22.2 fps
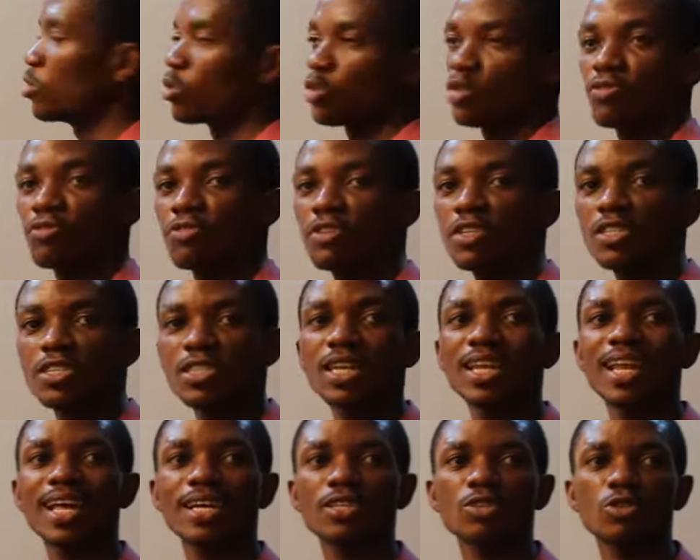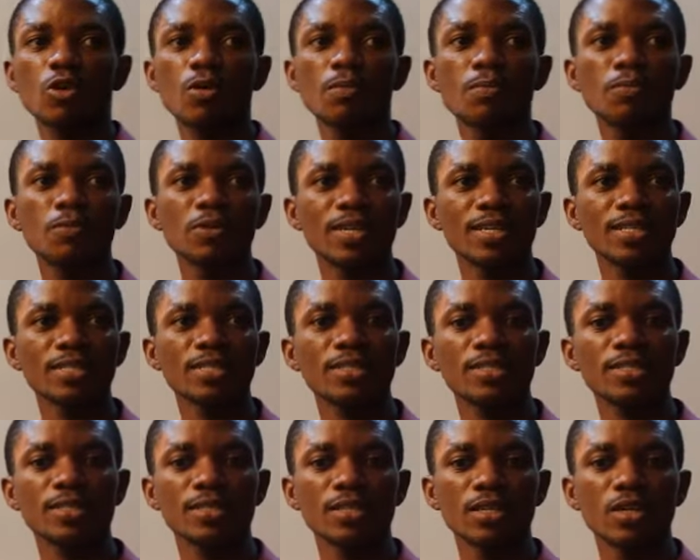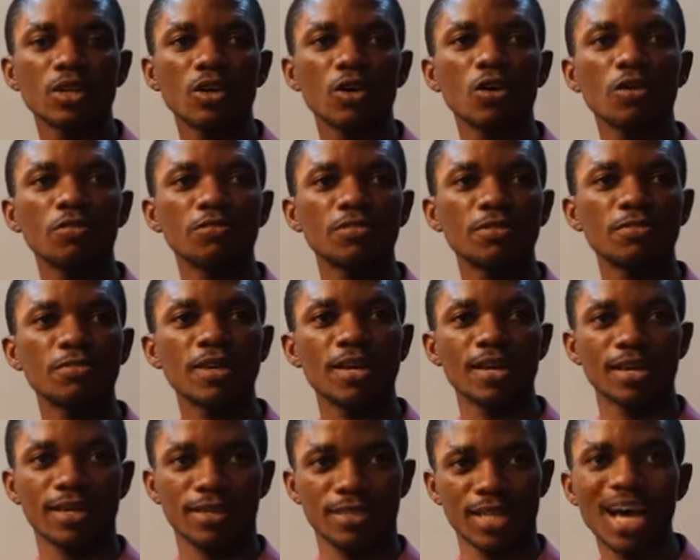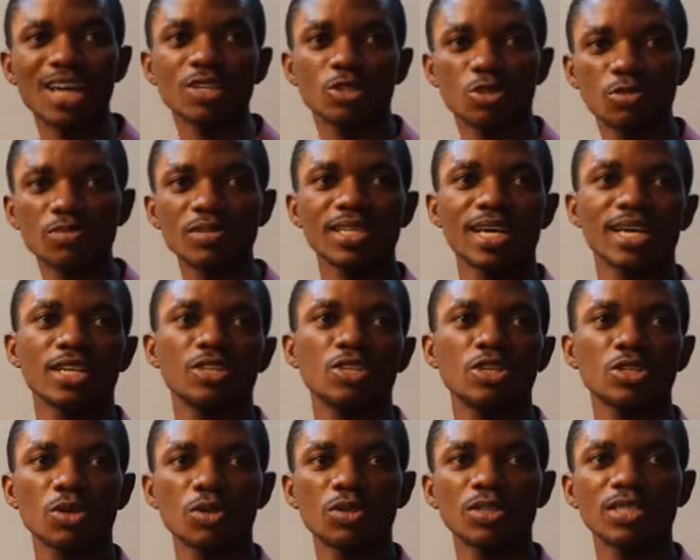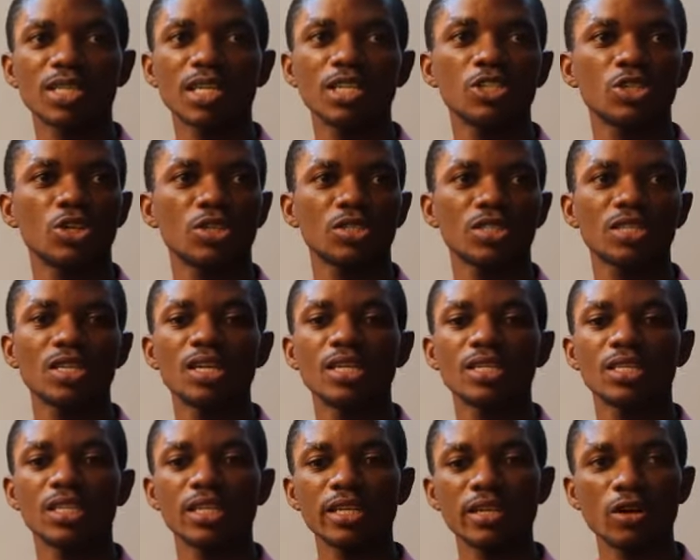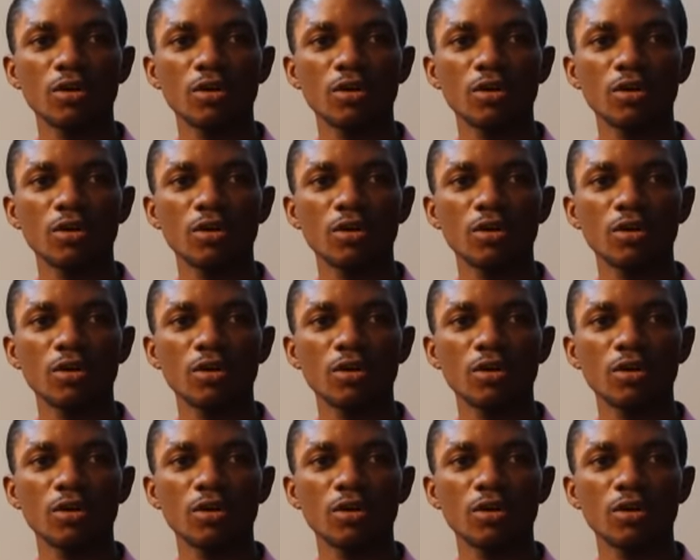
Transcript: to freeze the last component of the beer, assuming that it just contains just 3